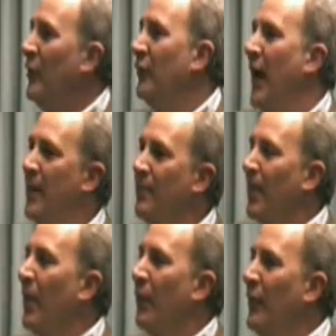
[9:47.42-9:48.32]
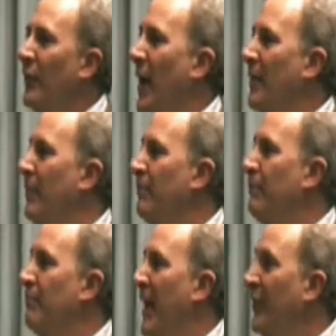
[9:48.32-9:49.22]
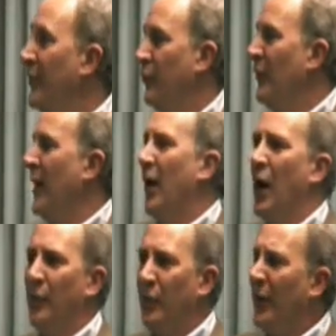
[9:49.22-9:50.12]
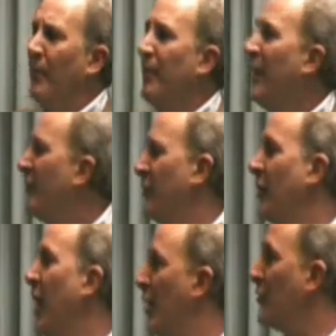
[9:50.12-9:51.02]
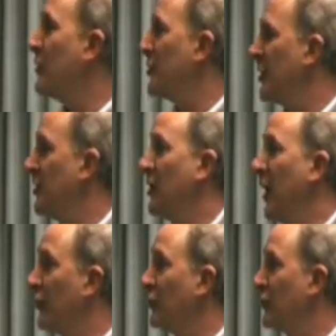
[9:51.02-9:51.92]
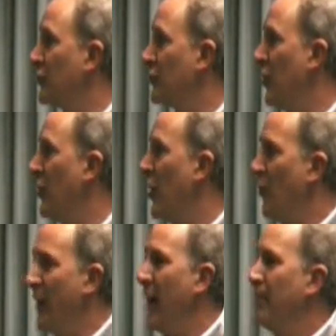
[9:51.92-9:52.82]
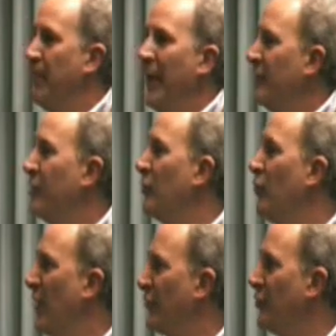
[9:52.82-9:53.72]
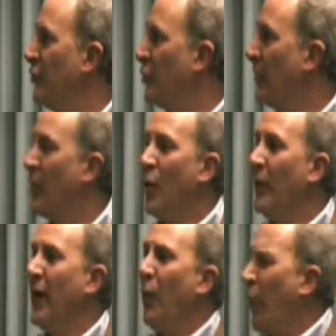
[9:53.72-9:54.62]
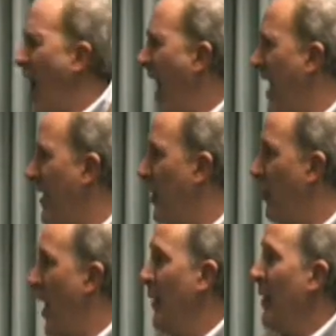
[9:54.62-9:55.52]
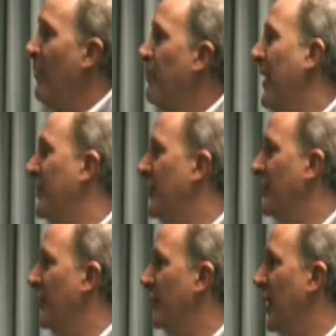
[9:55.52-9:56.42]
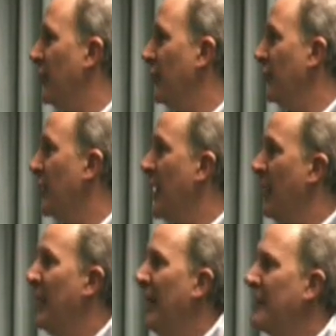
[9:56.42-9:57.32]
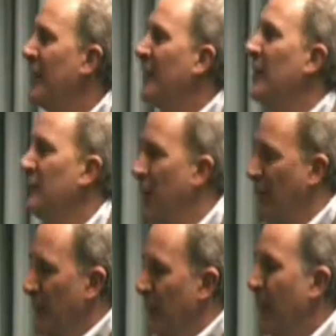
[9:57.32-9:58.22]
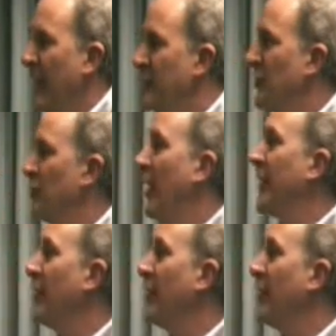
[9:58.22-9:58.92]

we've got bases in 160 countries or so. We got bases in Western Europe. Why? Why do we have bases in these countries? I mean, these government bases are